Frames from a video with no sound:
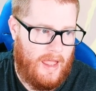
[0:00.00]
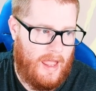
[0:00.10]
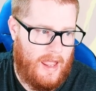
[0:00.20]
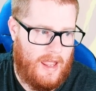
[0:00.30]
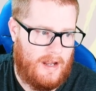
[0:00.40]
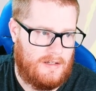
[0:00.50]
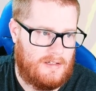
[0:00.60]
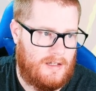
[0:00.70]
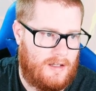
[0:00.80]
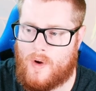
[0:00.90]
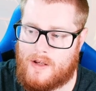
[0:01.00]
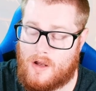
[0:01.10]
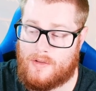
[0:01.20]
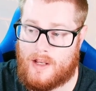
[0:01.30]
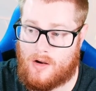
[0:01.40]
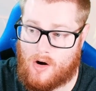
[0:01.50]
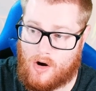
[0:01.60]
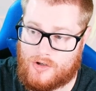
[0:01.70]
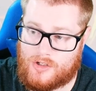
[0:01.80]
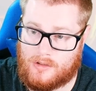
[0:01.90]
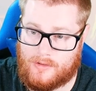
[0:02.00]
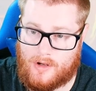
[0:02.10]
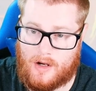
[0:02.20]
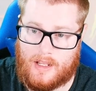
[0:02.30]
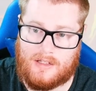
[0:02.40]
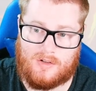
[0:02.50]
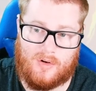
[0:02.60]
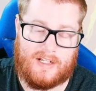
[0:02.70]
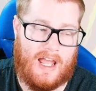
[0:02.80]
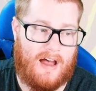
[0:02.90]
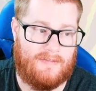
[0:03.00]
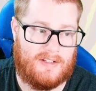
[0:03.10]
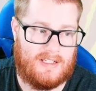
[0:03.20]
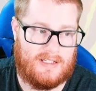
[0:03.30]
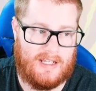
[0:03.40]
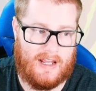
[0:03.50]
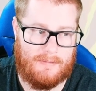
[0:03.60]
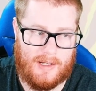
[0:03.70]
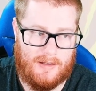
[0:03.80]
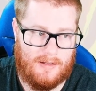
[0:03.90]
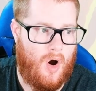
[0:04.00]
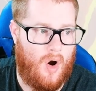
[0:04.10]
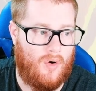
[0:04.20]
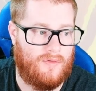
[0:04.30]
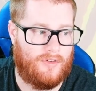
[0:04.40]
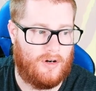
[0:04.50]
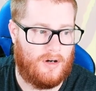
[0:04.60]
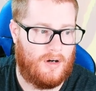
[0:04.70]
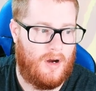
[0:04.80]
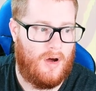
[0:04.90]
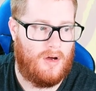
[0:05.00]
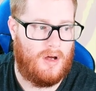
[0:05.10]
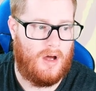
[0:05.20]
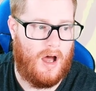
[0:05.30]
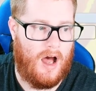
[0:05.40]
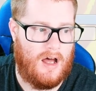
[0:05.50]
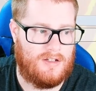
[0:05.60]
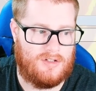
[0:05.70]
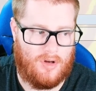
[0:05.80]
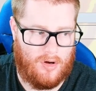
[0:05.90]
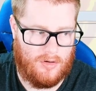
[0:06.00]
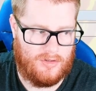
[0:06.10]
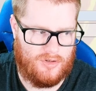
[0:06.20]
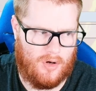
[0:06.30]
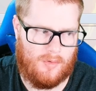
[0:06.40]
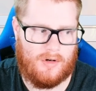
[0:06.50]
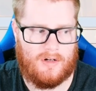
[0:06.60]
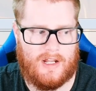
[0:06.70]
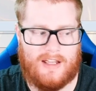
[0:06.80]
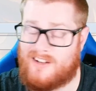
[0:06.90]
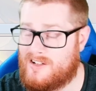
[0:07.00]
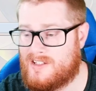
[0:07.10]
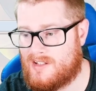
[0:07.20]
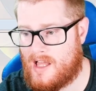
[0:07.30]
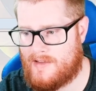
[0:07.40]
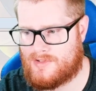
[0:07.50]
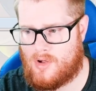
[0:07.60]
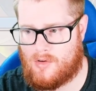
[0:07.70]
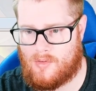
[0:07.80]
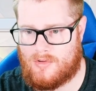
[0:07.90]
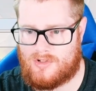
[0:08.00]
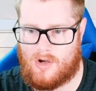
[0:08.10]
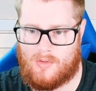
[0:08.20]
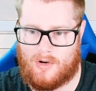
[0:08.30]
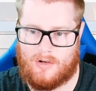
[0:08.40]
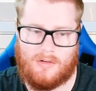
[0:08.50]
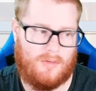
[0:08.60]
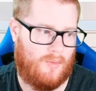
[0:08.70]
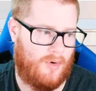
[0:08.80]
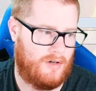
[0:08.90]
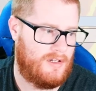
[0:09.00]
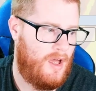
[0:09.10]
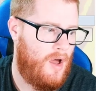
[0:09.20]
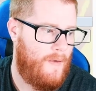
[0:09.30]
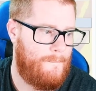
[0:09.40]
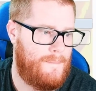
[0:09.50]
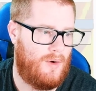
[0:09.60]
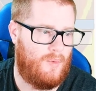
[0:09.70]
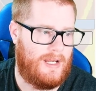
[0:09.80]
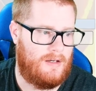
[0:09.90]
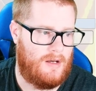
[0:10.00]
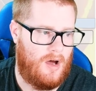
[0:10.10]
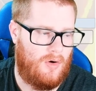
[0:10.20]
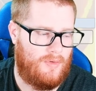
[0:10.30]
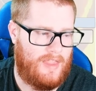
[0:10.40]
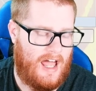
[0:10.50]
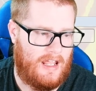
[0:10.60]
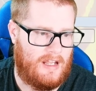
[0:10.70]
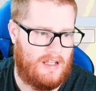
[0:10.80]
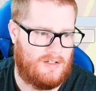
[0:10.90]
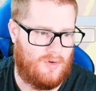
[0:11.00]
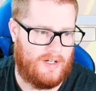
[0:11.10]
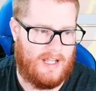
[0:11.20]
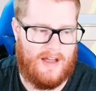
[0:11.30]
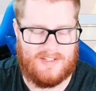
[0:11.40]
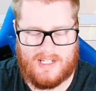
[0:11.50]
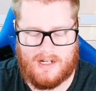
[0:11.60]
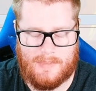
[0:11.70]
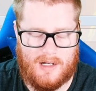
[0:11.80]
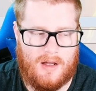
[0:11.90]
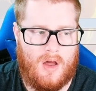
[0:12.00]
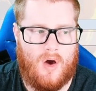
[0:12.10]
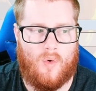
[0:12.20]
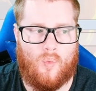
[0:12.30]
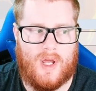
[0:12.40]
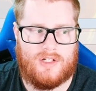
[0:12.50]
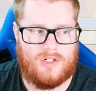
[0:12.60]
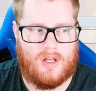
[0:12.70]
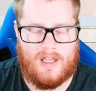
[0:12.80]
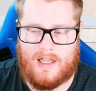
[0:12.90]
and we know that Archaludon is going to have Stamina over Stalwart. It could still have Stalwart, but we know that it is going to have Stamina, which